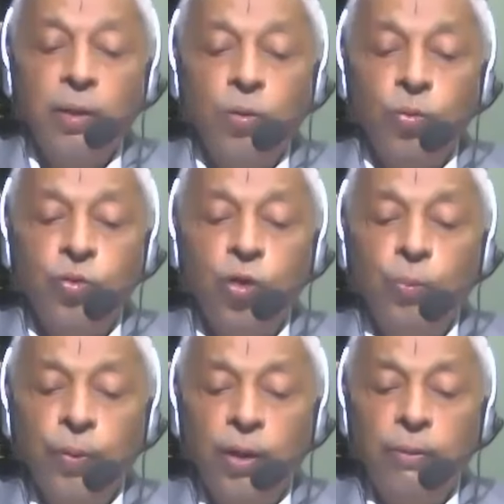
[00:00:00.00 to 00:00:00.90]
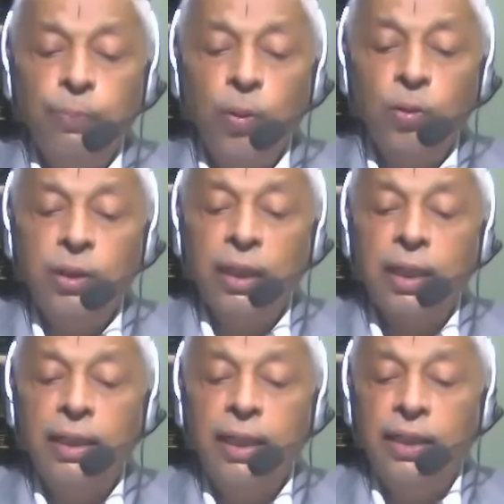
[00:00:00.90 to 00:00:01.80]
To superimpose the
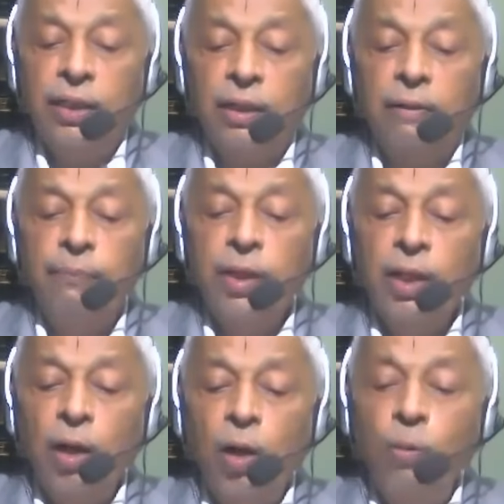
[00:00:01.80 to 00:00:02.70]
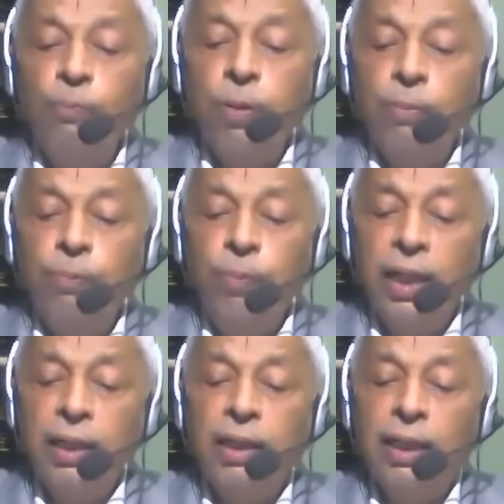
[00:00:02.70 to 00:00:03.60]
condition of
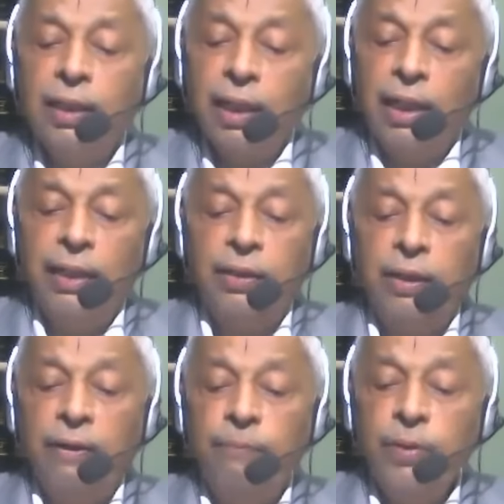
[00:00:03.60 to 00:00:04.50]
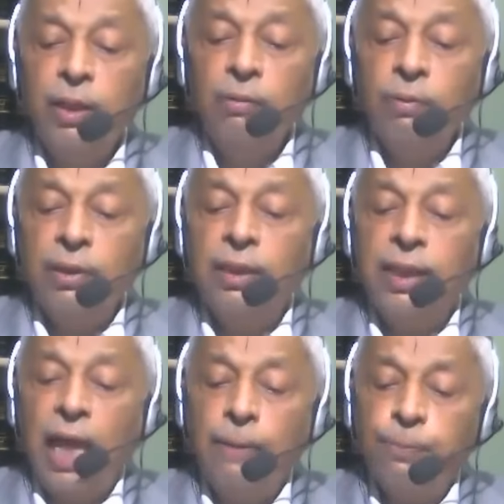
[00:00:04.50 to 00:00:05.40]
public declaration, which is
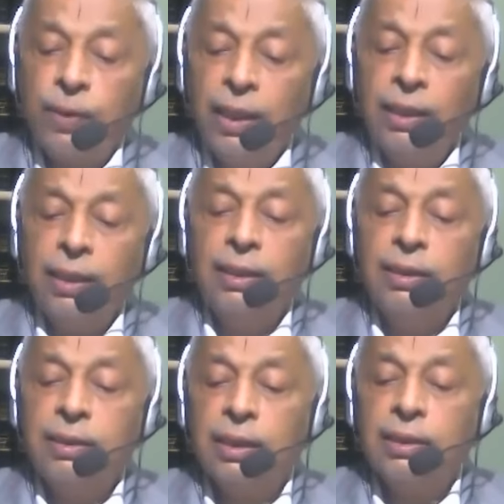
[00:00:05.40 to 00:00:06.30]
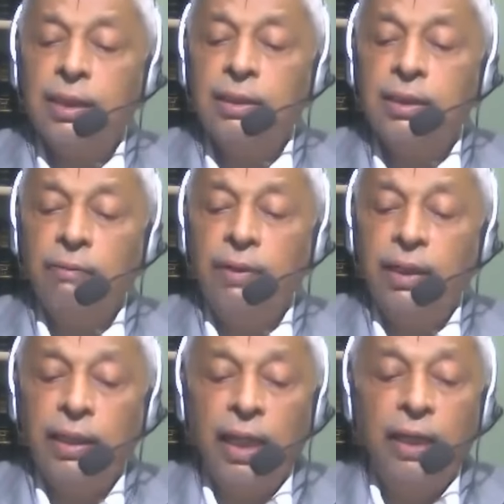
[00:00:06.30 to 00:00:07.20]
absent in Section
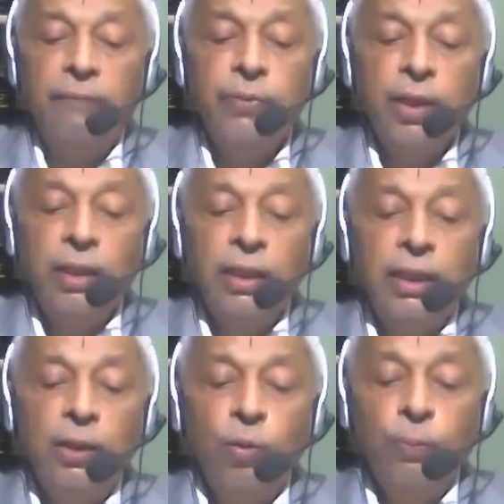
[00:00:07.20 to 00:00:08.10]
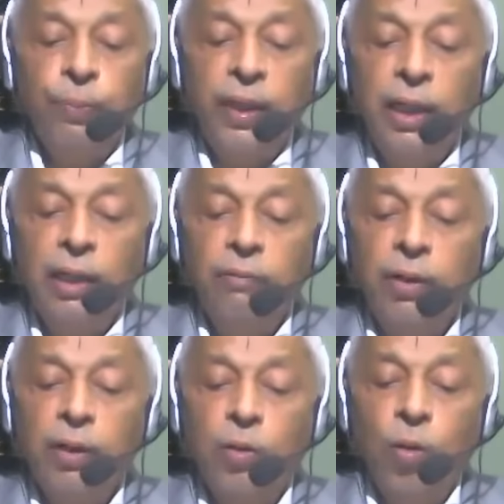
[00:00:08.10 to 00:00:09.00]
7A, in the opinion of
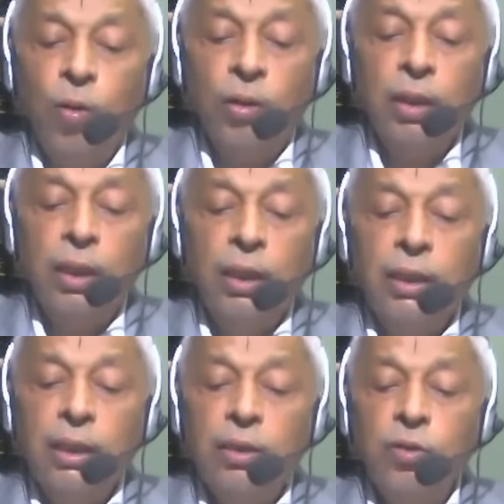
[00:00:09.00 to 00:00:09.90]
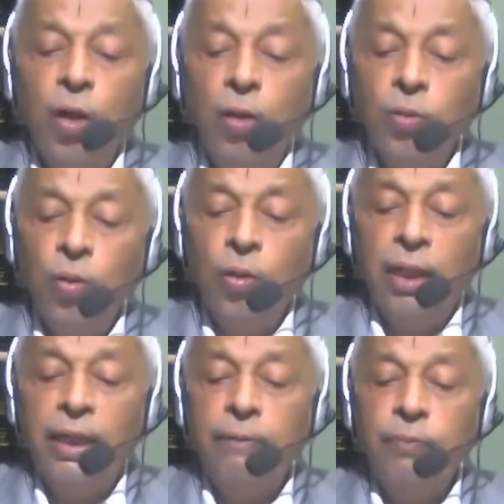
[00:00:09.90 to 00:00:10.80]
the court, is not
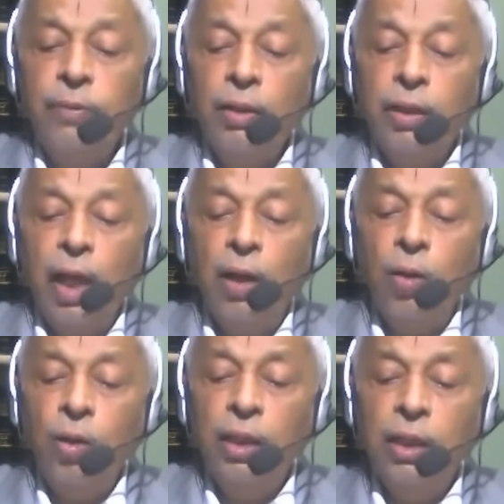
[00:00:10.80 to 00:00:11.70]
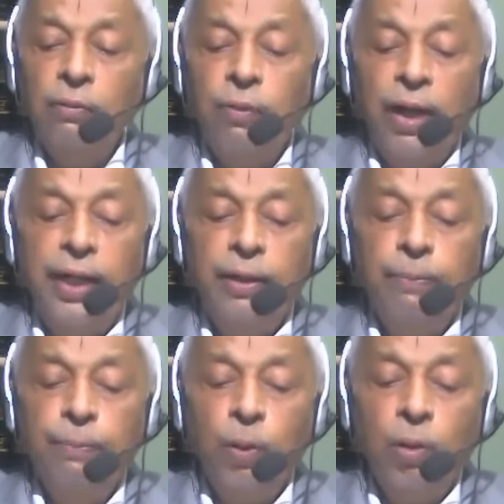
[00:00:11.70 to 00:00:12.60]
only narrowing the wide
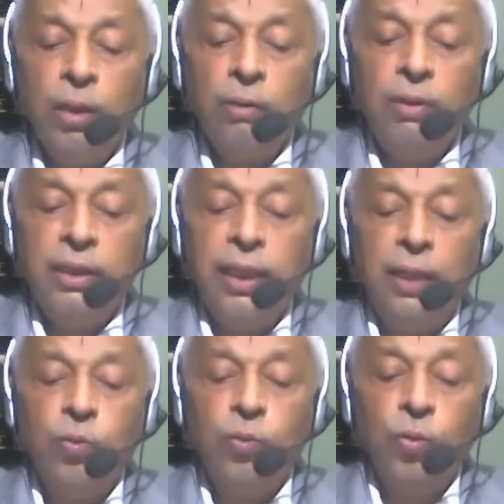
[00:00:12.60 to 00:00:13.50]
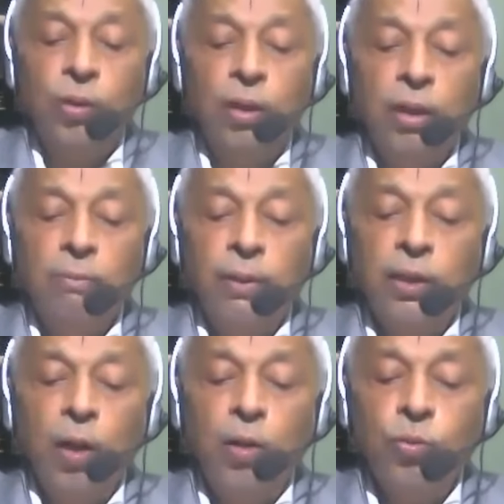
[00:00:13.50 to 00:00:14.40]
import of the statute,
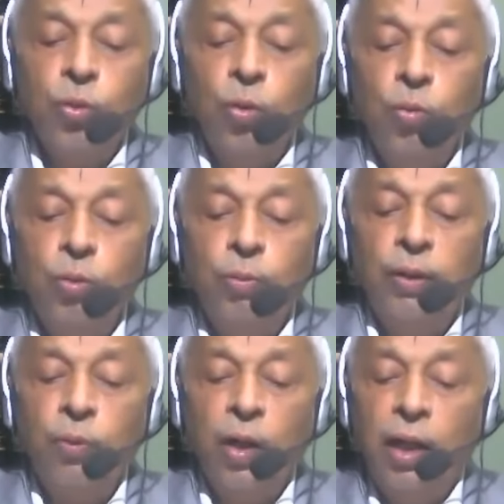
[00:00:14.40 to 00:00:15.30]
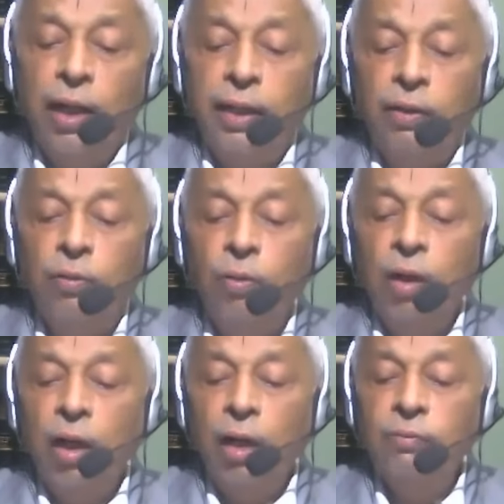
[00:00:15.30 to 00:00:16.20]
but also would be violative
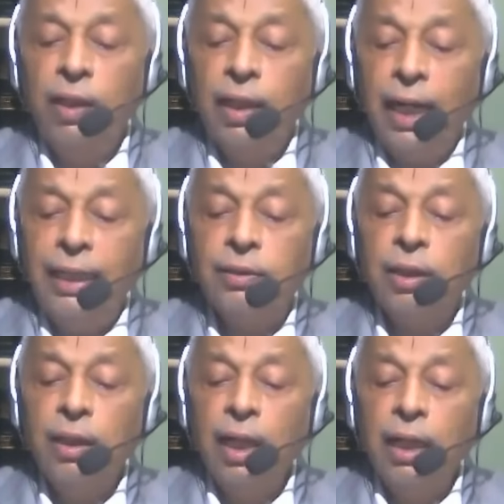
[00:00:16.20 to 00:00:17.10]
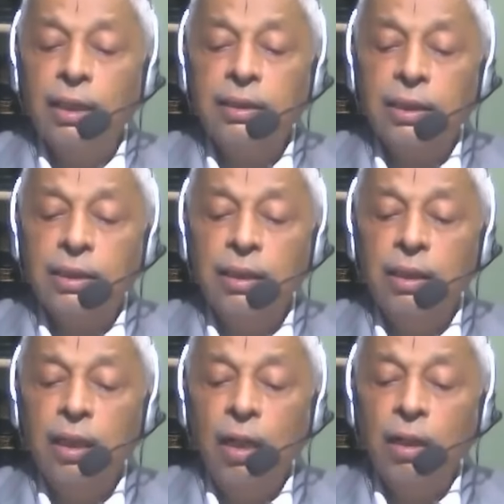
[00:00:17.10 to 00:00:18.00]
of the rights under
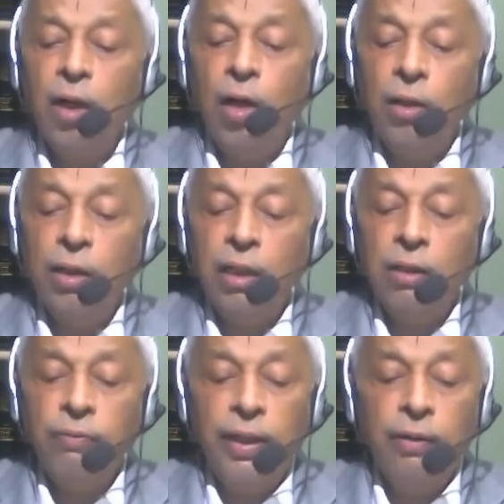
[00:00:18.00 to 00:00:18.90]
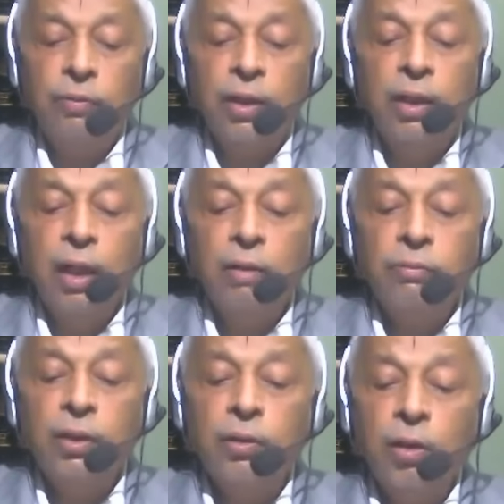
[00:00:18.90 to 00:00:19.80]
Article 21
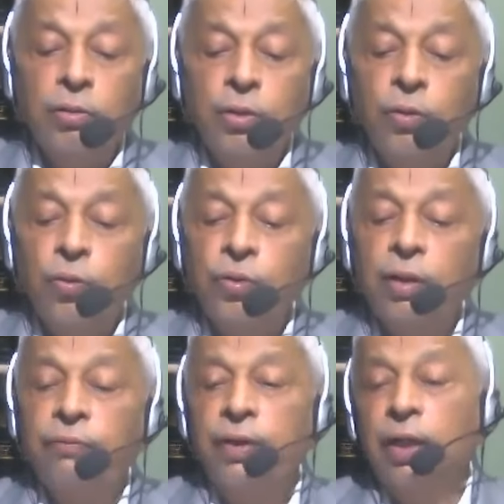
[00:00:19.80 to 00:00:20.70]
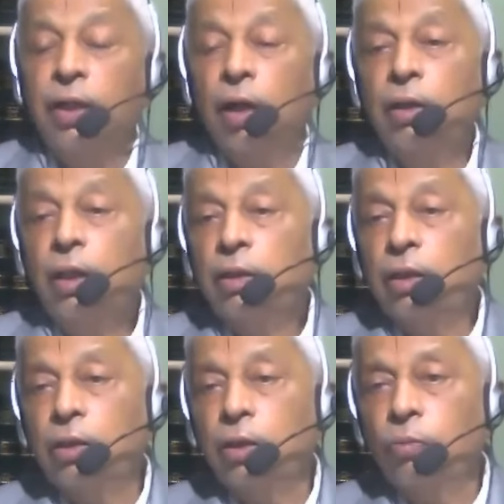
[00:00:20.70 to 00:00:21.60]
of the Constitution of India.
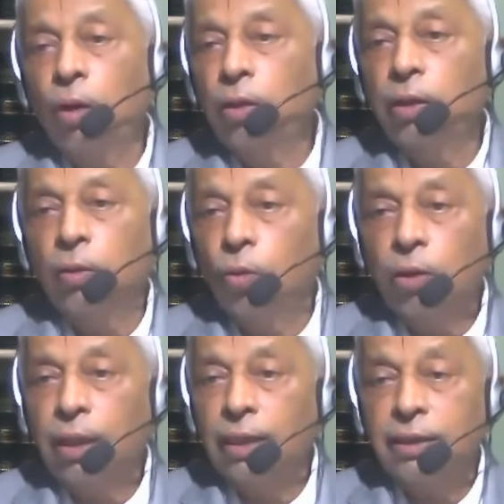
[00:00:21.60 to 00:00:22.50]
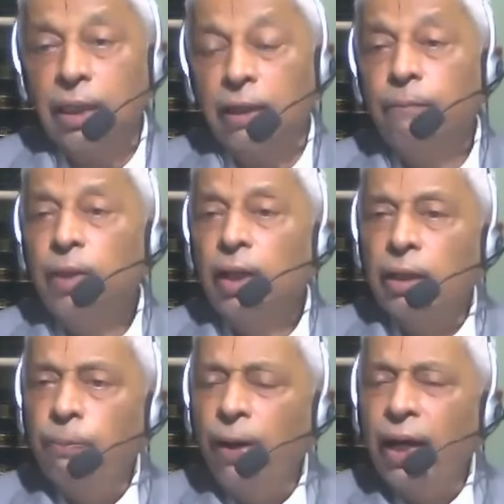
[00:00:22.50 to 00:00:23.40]
This is what the court has said.
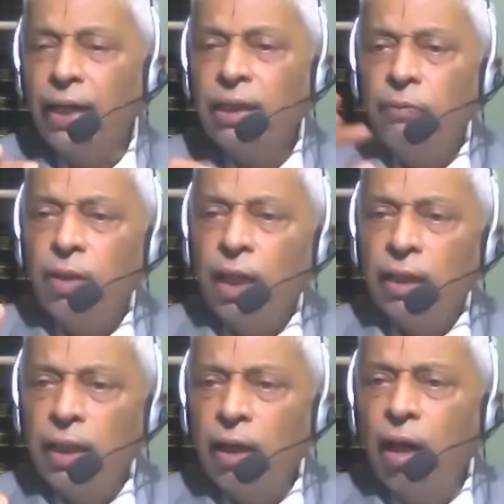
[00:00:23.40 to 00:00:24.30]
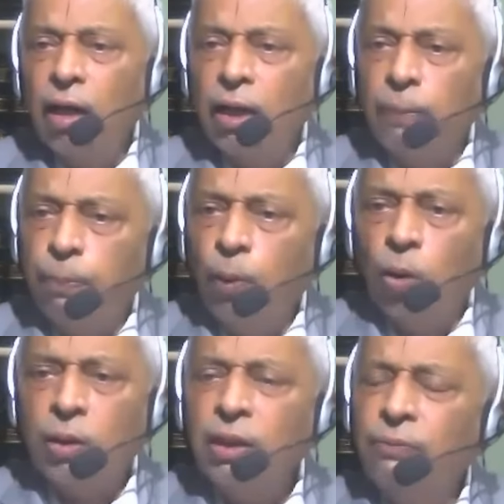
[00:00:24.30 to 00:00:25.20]
In fact, there are
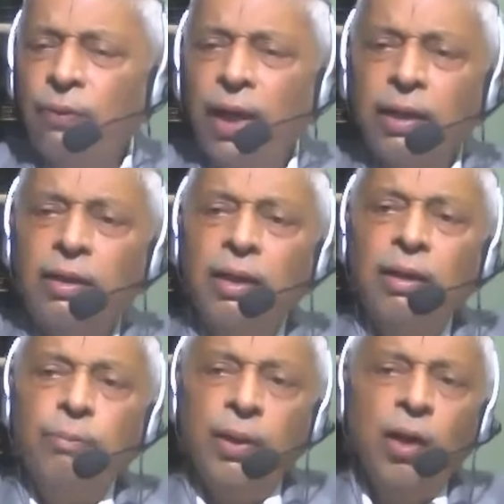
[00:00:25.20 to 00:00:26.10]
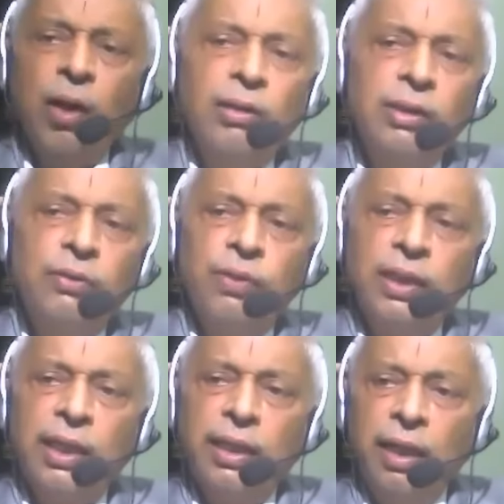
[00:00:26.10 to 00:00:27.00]
reports, in fact, because this was
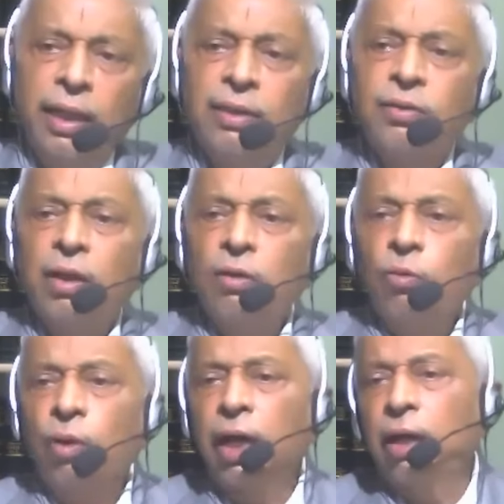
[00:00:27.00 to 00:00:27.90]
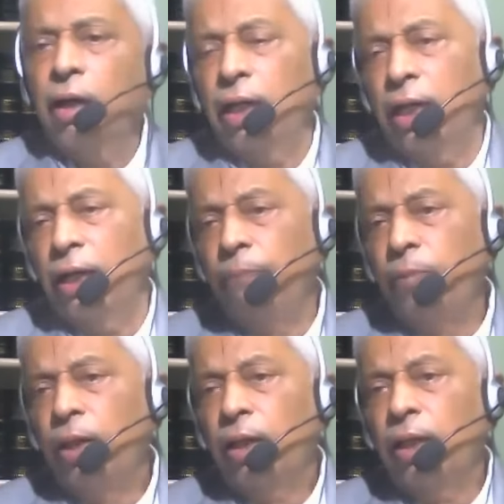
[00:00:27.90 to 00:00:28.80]
a case where
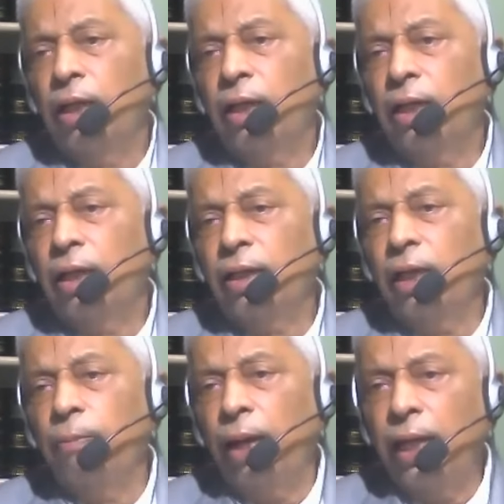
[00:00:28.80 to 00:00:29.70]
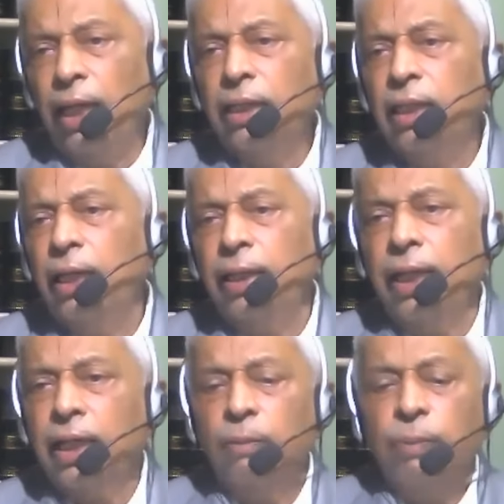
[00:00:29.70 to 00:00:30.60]
a marriage had
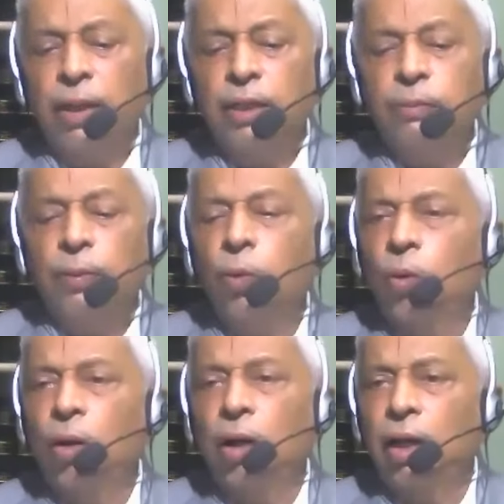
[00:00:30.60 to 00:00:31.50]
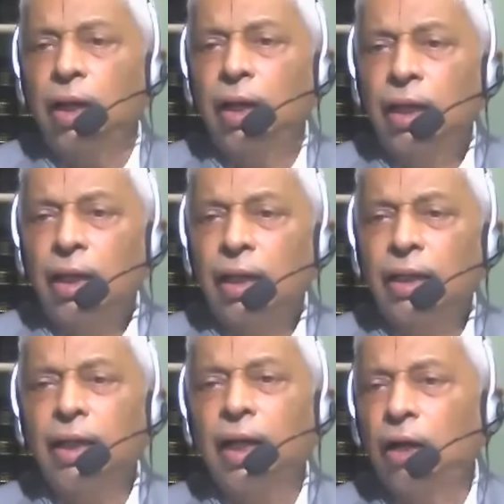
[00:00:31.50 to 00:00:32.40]
taken place before
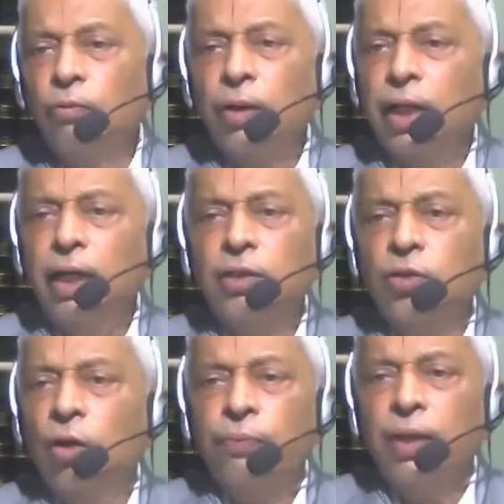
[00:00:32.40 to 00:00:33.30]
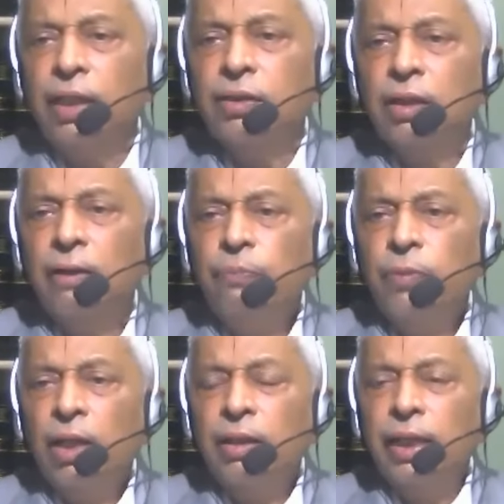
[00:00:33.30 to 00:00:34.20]
in an advocate's office,
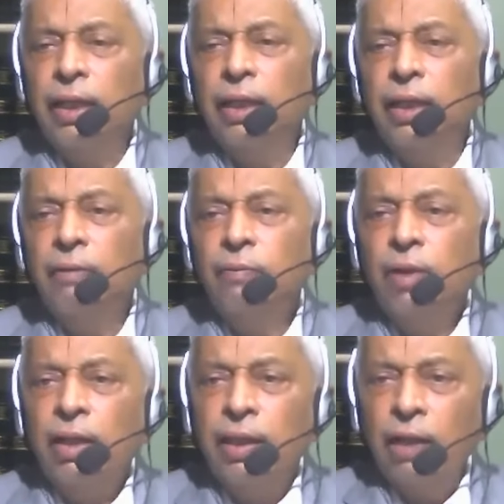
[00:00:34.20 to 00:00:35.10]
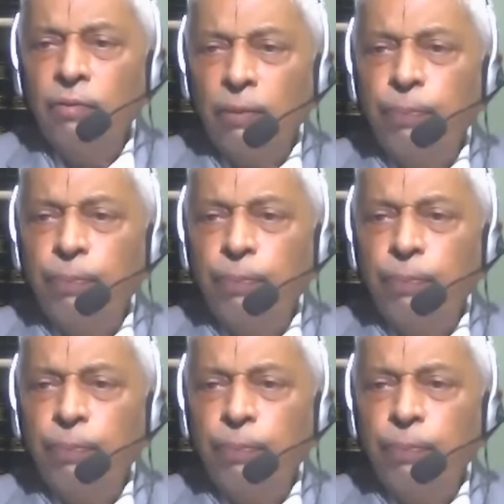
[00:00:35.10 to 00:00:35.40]
there were